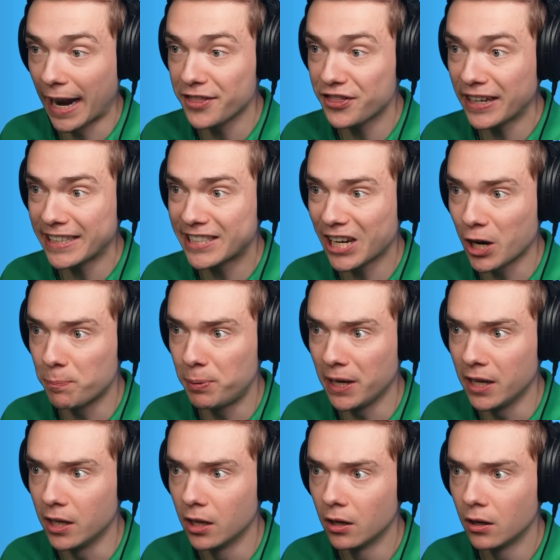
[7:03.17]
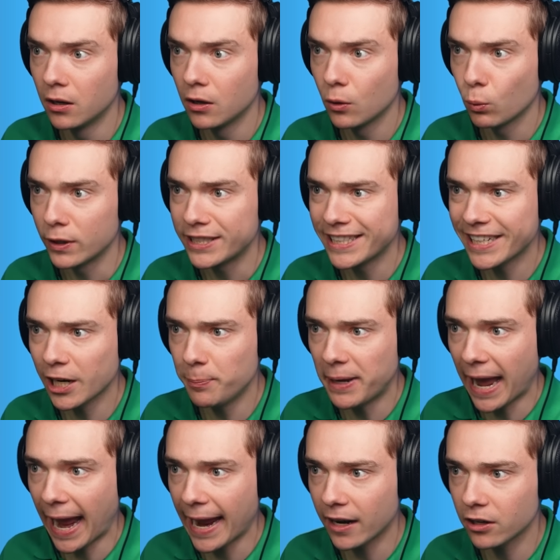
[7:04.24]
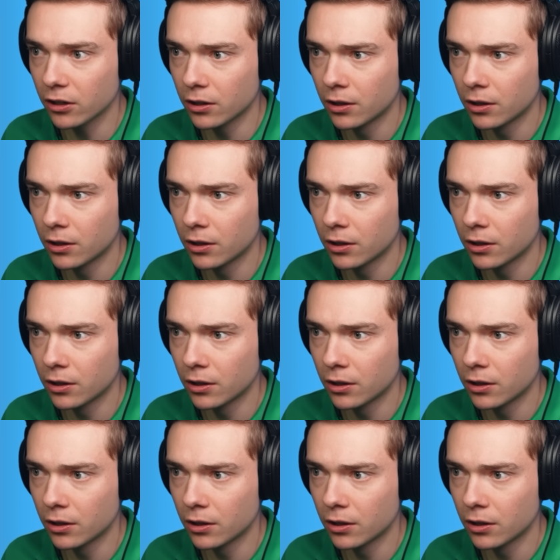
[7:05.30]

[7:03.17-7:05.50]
I think it's gonna be... Wait, is this gonna be a hacker?